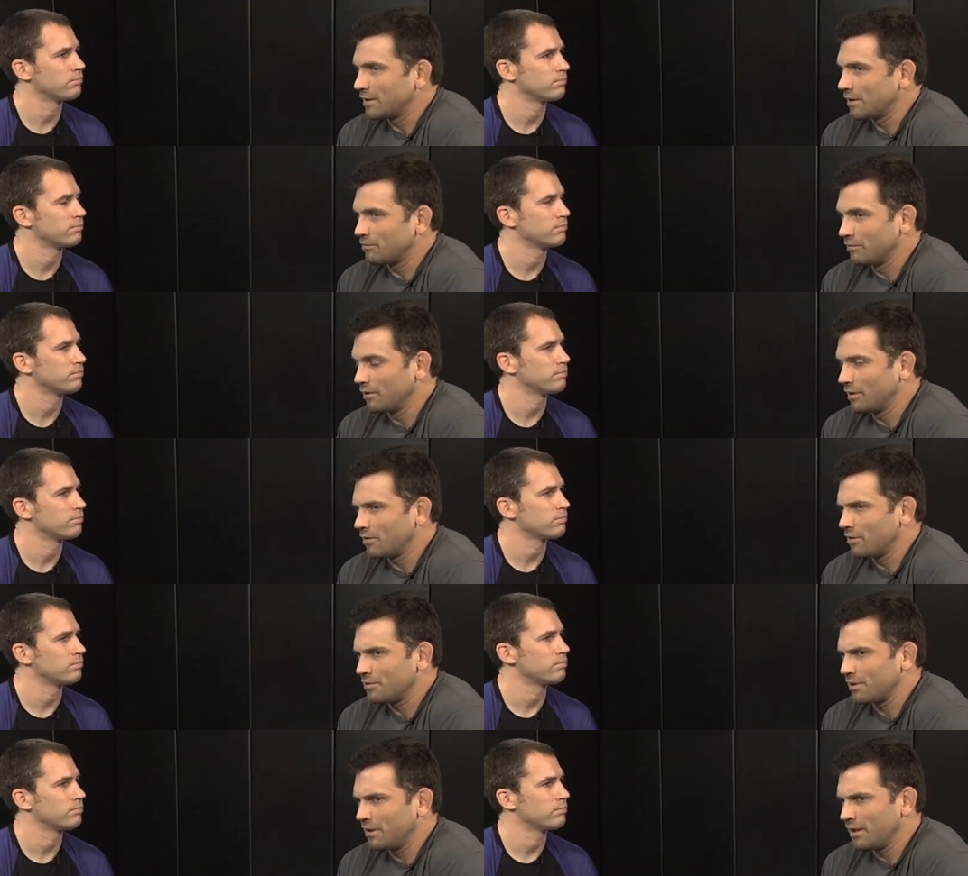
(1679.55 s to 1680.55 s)
Speaker 1: It was like really
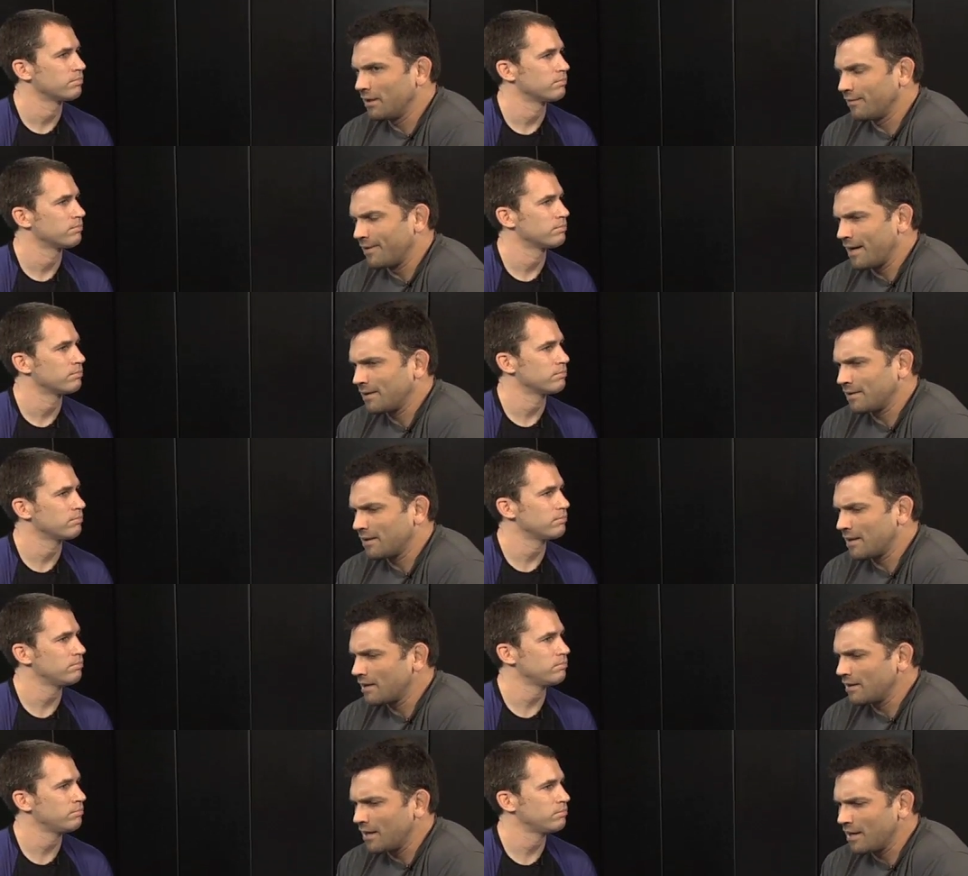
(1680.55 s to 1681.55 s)
close to the end of nineteen
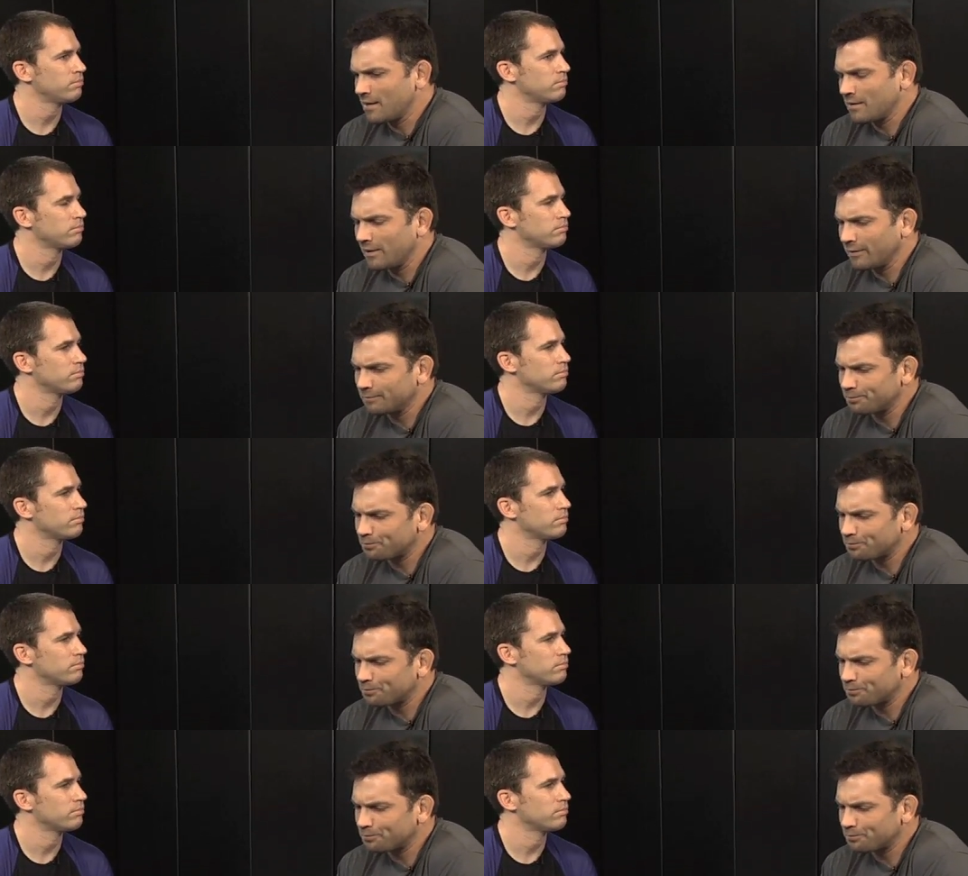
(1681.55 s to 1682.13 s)
ninety-eight, I think.